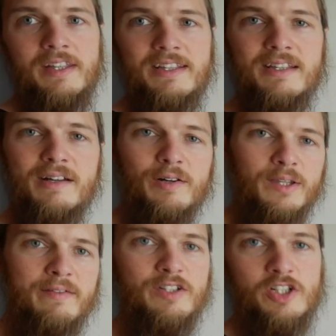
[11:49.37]
This is our
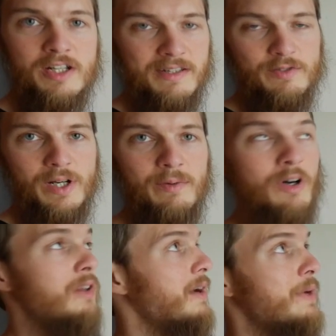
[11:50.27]
eleven sheets of
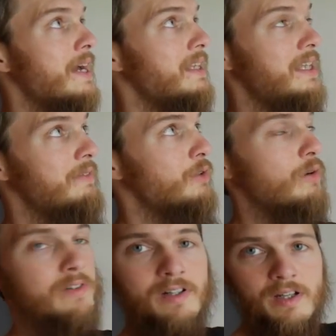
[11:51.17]
drywall that we had left
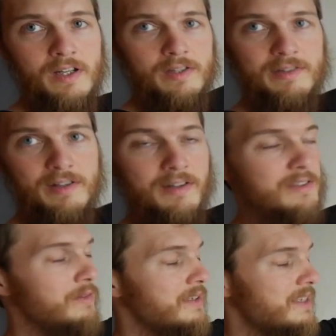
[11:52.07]
over. You saw us
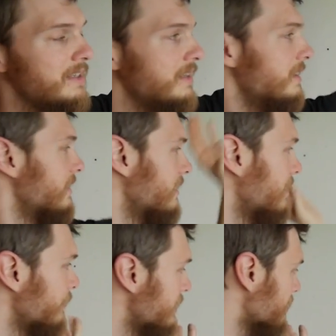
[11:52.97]
do the ceiling, and
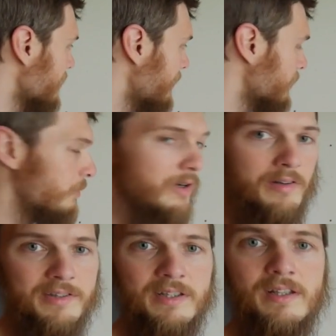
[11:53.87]
then we just wrapped the
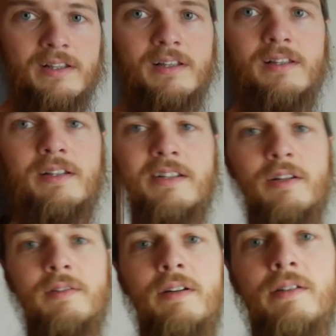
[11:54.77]
walls. Let's
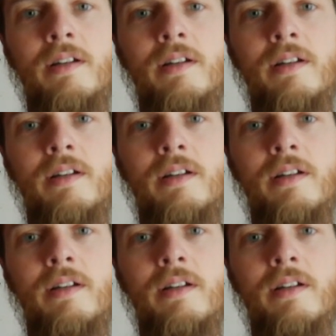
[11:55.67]
look around.